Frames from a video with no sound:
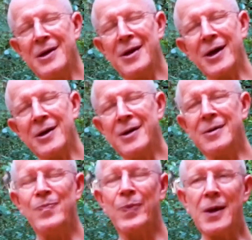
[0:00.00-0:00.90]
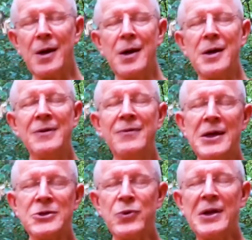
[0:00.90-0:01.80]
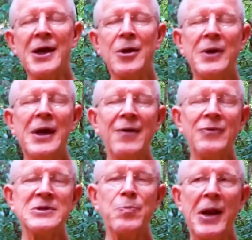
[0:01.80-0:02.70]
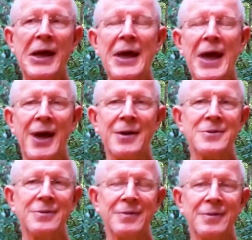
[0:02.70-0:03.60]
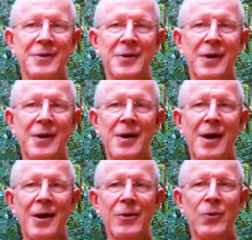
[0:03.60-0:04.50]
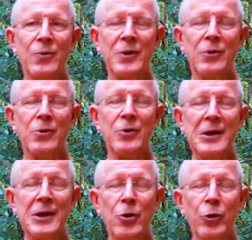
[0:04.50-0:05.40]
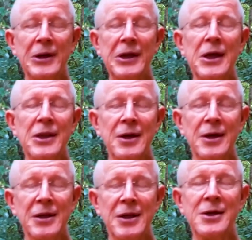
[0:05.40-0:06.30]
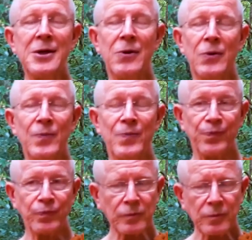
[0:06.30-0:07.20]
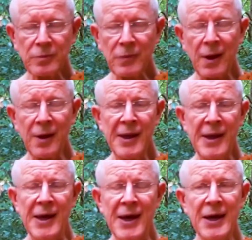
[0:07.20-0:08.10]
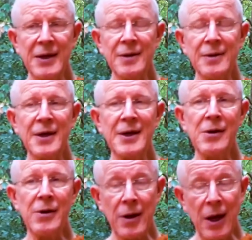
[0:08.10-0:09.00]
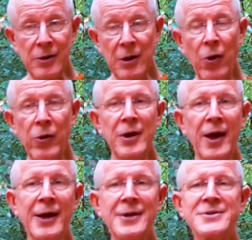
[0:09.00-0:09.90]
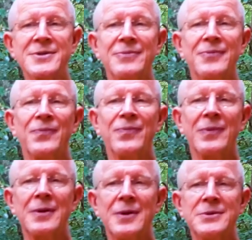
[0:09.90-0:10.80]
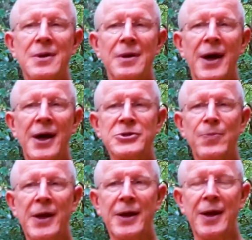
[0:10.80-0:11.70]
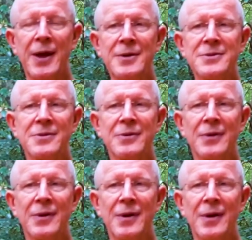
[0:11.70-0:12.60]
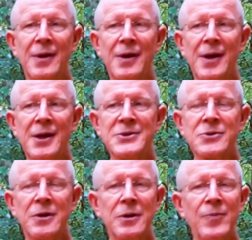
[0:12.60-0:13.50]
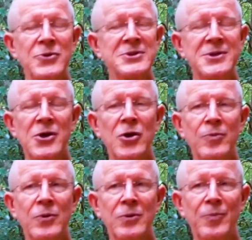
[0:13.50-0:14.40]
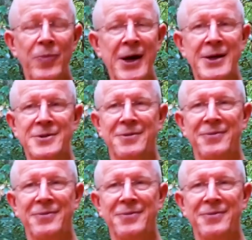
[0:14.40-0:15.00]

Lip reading: Lagala, in Sri Lanka, we have this black ant. We call it locally the kadeo. And the kadeo are in long lines. It's a large black ant, and it's got the most terrible bite.